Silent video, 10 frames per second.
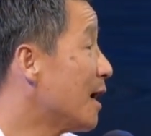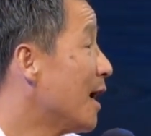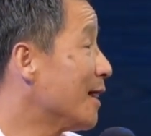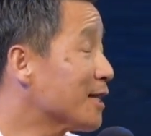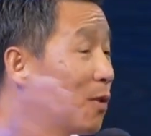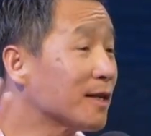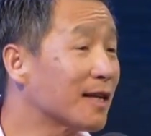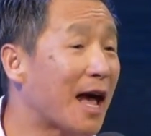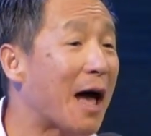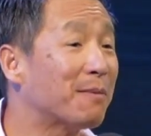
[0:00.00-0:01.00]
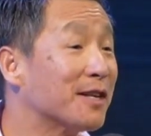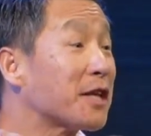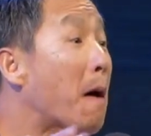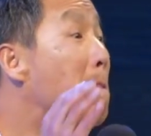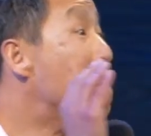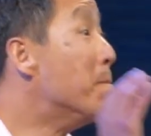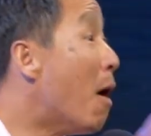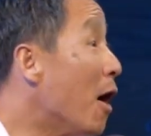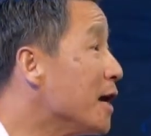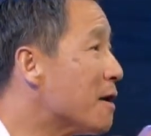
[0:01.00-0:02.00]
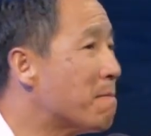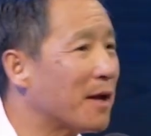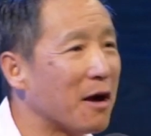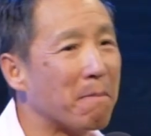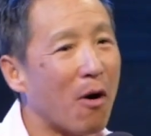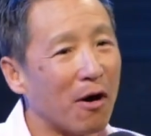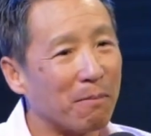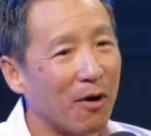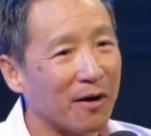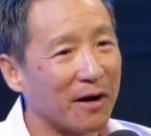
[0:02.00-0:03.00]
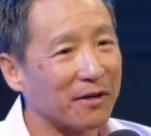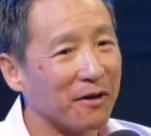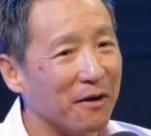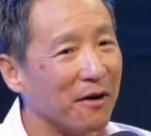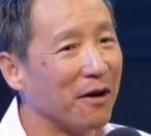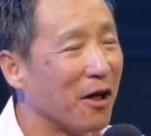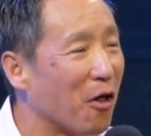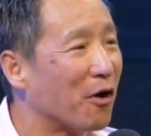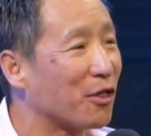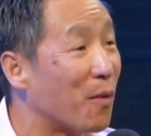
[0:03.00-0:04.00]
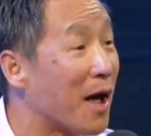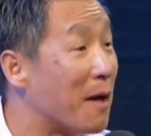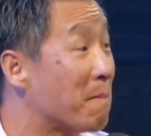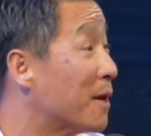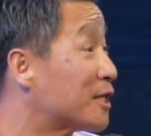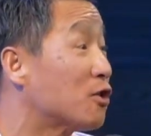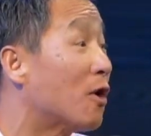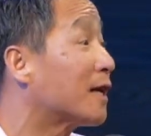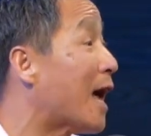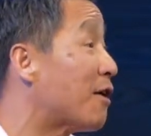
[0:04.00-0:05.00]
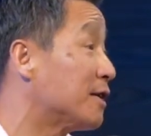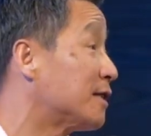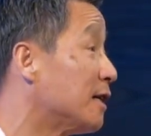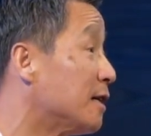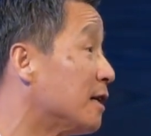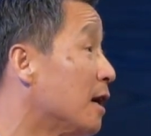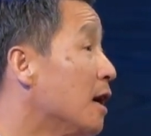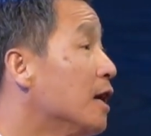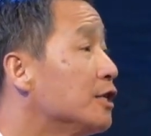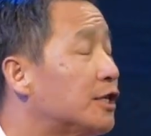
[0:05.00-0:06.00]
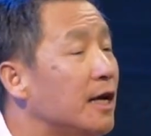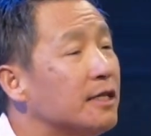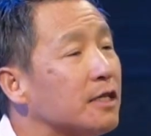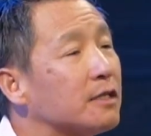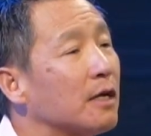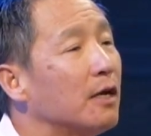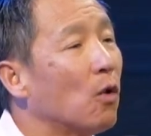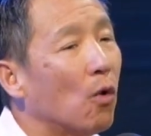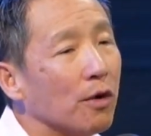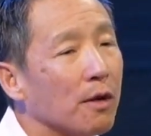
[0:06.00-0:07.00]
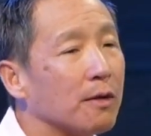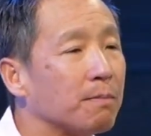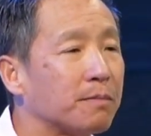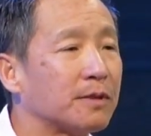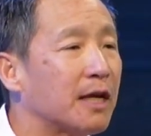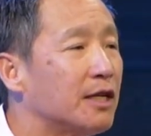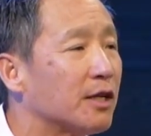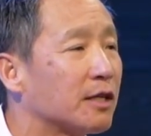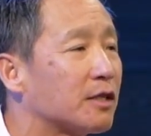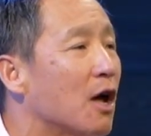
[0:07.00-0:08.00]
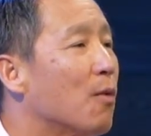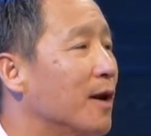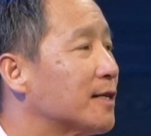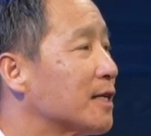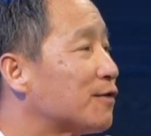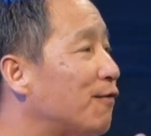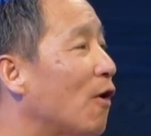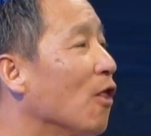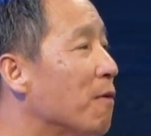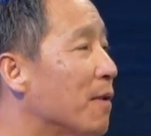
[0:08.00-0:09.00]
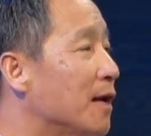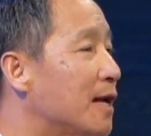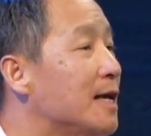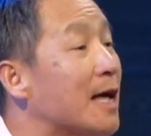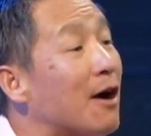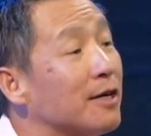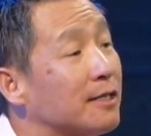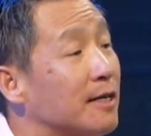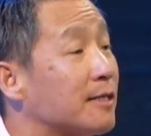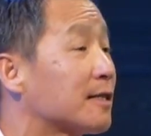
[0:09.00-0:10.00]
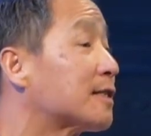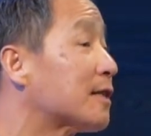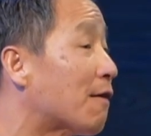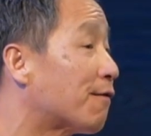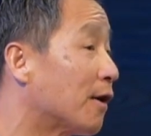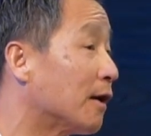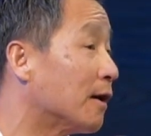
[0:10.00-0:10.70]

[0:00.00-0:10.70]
And that's why I say happiness might be a byproduct along the way, but it's not guaranteed. Jesus, in all the teachings, when he says, follow me, he guarantees us suffering.